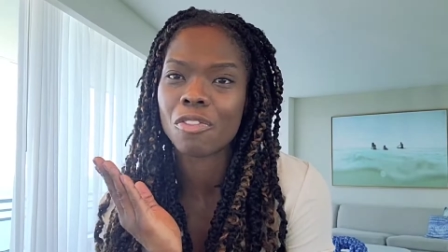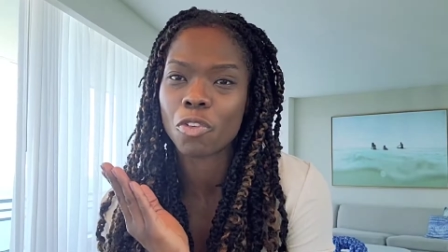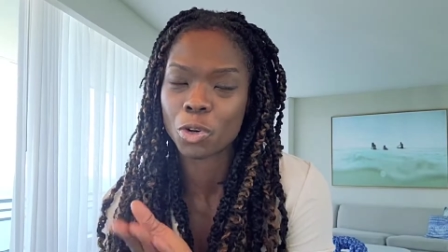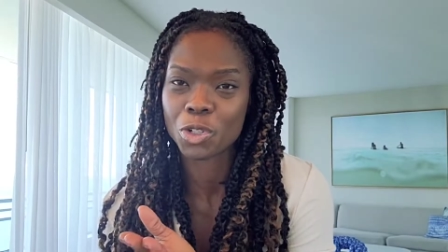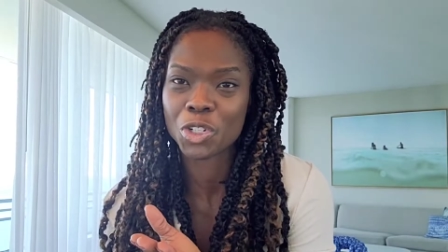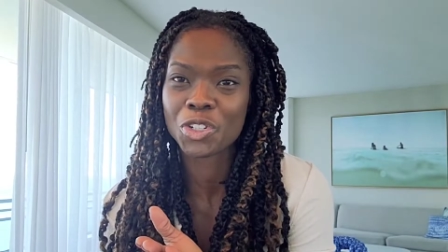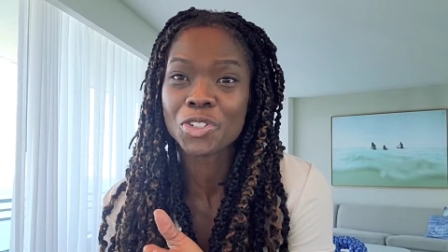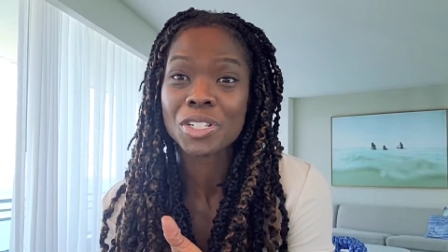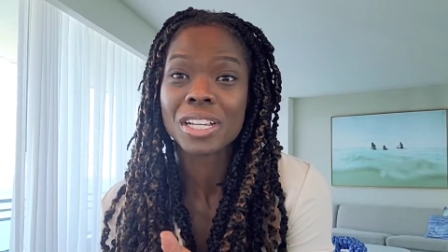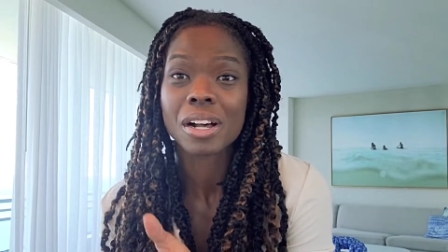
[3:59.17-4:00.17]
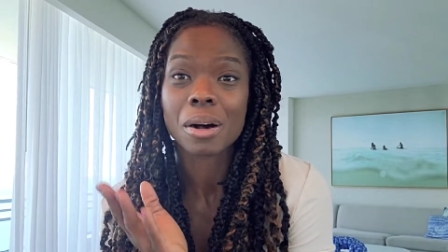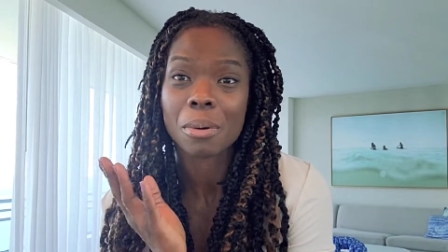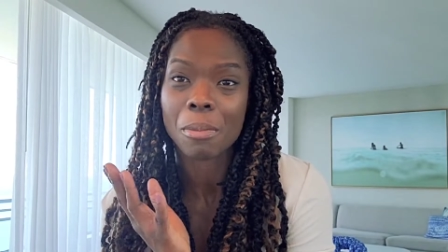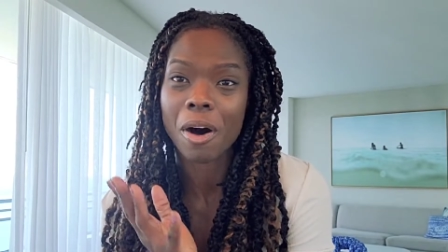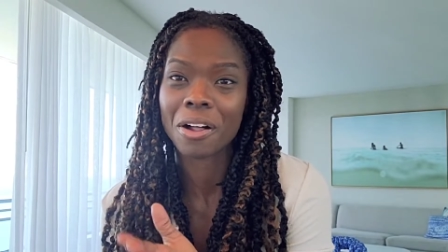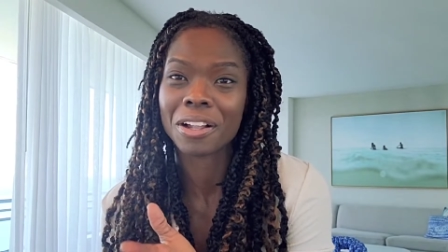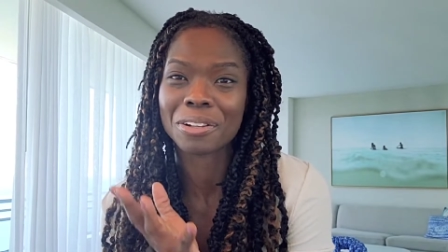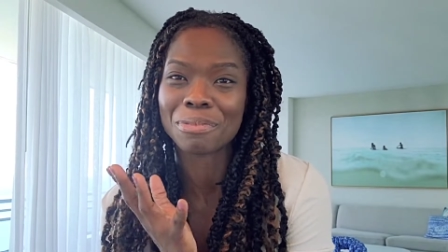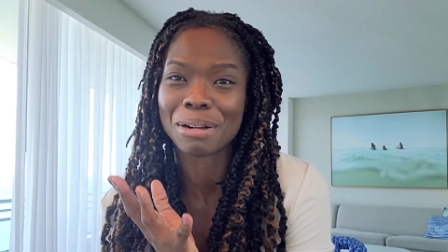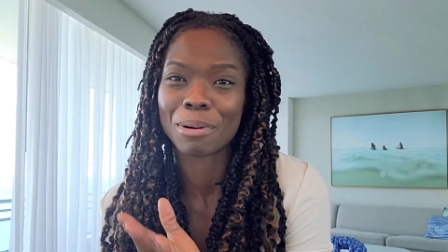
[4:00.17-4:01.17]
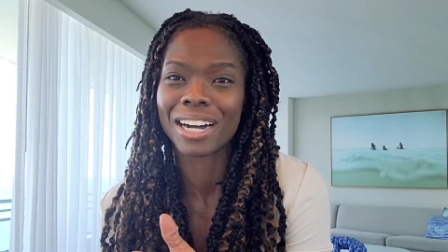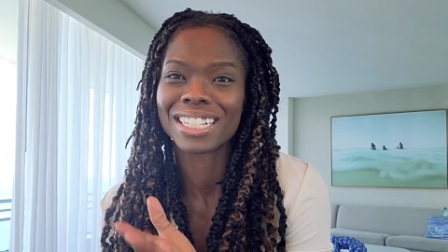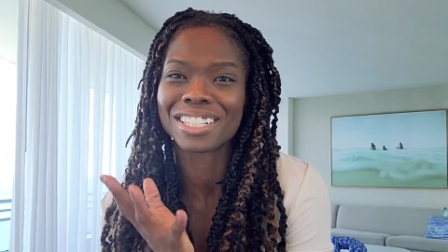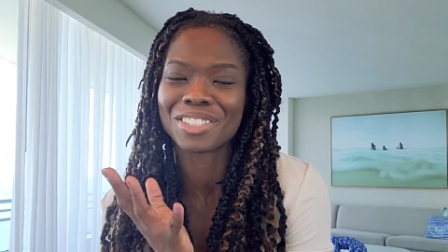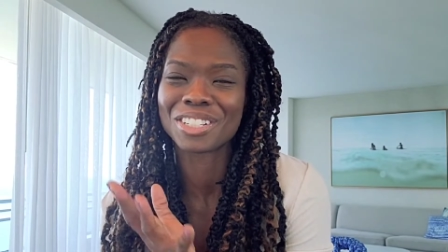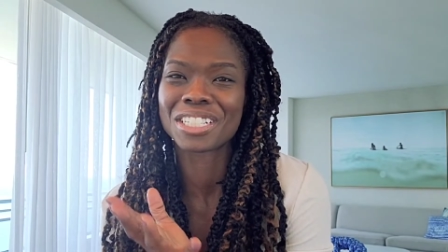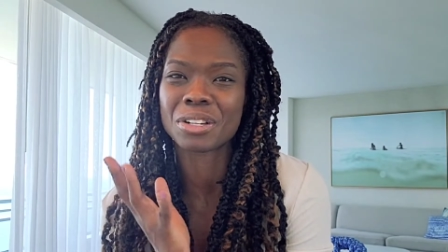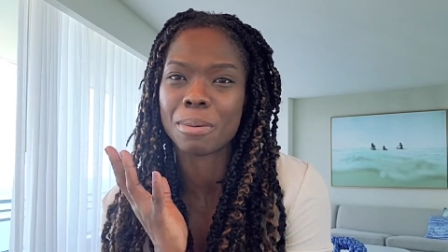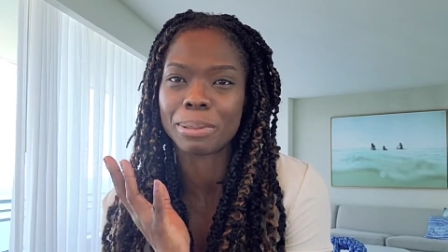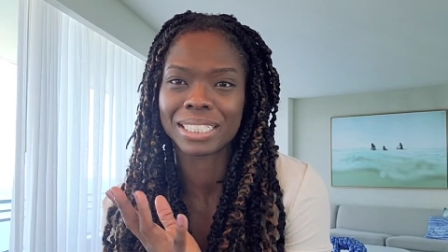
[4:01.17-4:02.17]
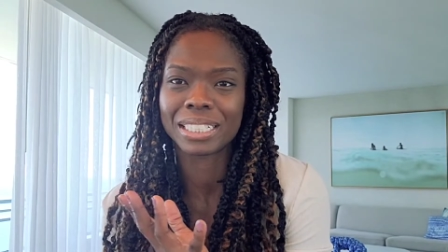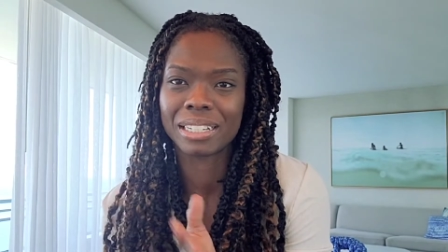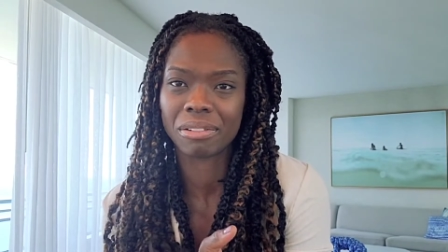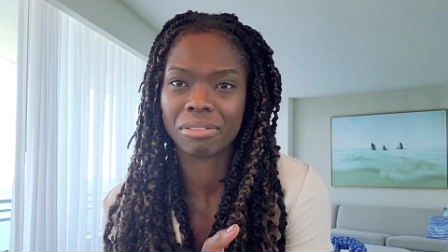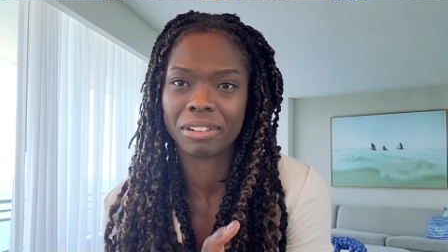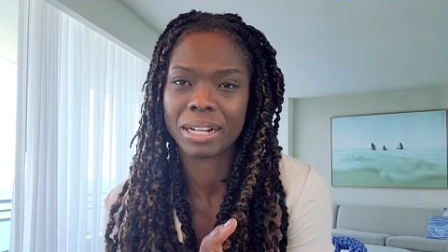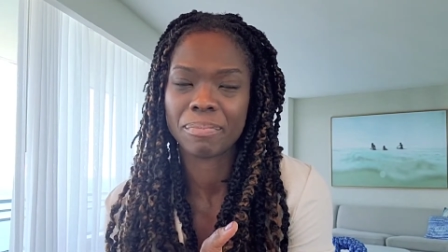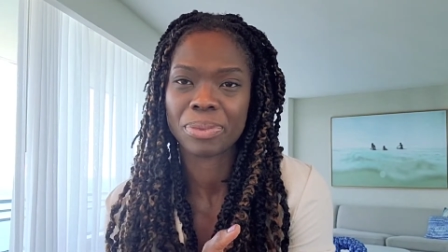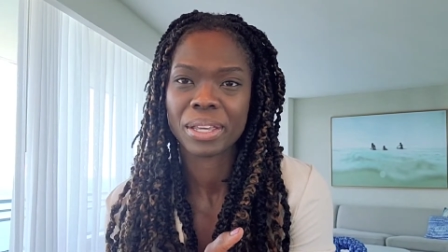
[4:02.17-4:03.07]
photo shoot, all of my body looks completely different.